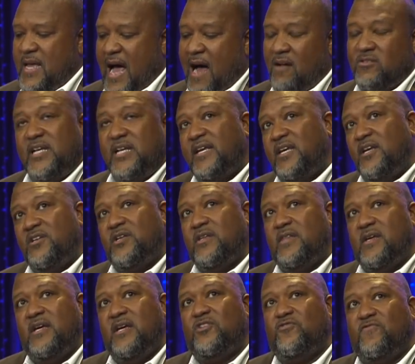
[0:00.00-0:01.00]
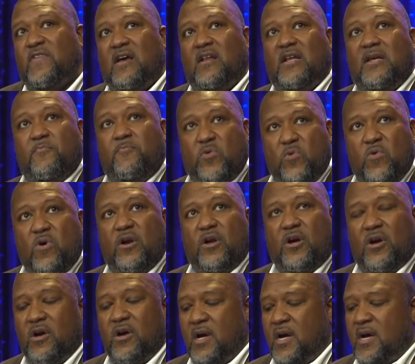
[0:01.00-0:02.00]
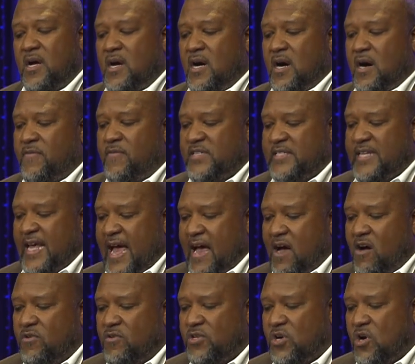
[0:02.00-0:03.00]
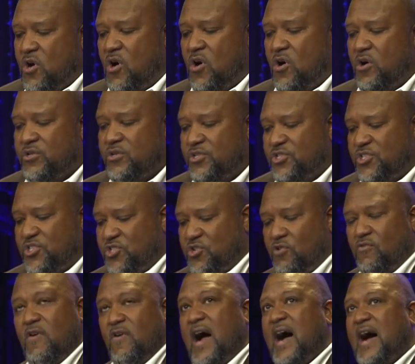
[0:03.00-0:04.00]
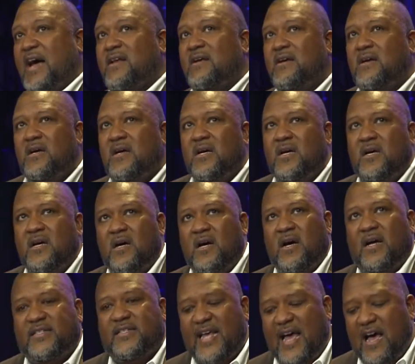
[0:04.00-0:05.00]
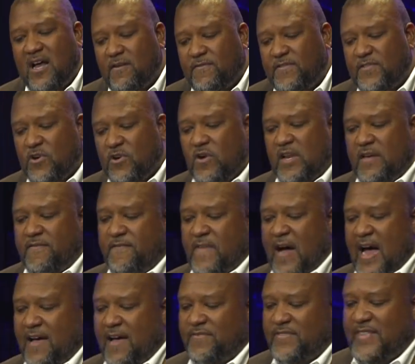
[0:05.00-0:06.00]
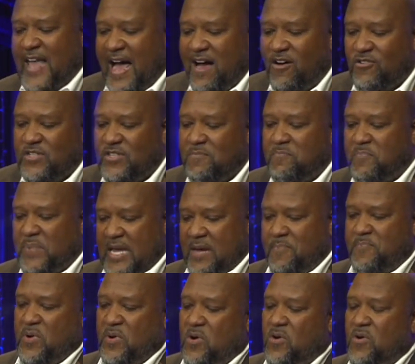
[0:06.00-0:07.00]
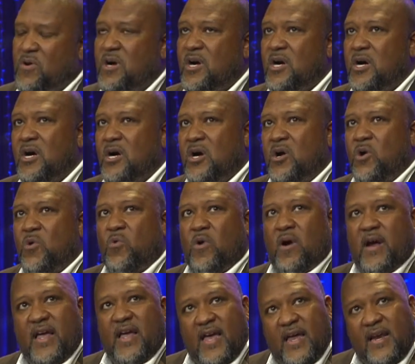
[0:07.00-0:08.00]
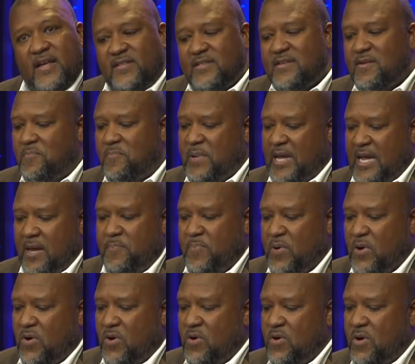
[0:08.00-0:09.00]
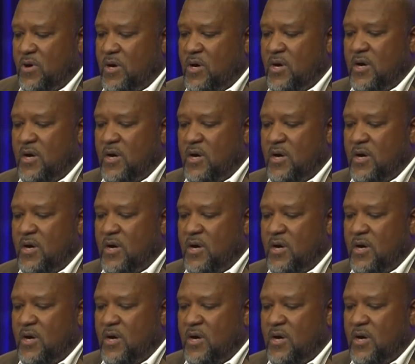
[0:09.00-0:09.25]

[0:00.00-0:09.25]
I'll take you to the Israeli border of a town called Sderot, a town of 35,000 people, where innocent people